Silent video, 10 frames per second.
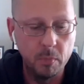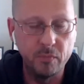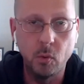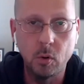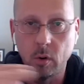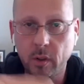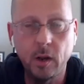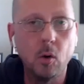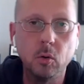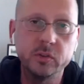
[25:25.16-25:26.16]

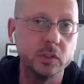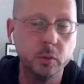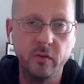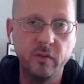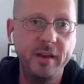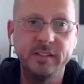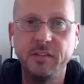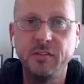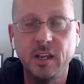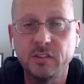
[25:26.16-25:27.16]
Like a whole slew of
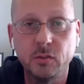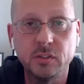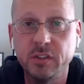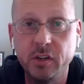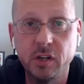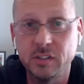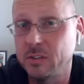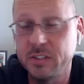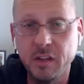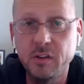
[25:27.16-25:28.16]
amazing things first of the year. So
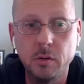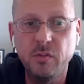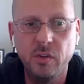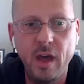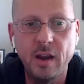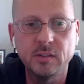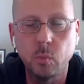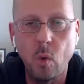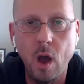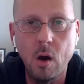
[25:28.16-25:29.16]
stay tuned for that as
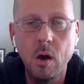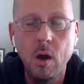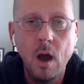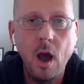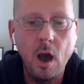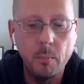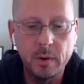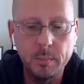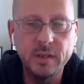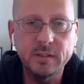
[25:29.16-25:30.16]
well. But in
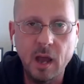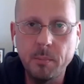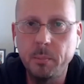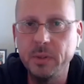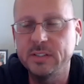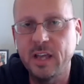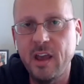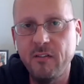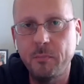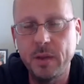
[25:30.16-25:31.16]
the meantime, be
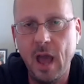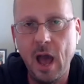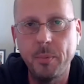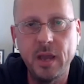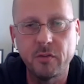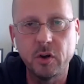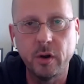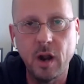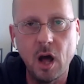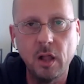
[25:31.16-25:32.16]
safe, be happy, have a
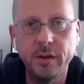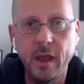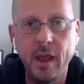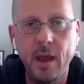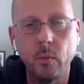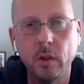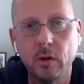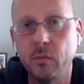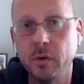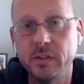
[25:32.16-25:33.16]
great holiday, and we
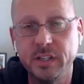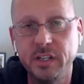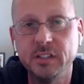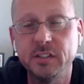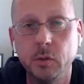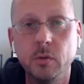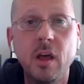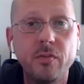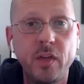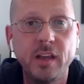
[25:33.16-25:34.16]
look forward to seeing you soon.
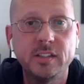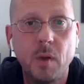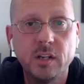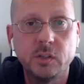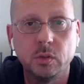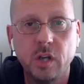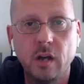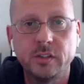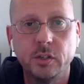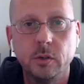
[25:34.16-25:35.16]
Thanks so much. We'll
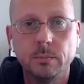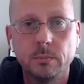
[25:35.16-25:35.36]
talk soon.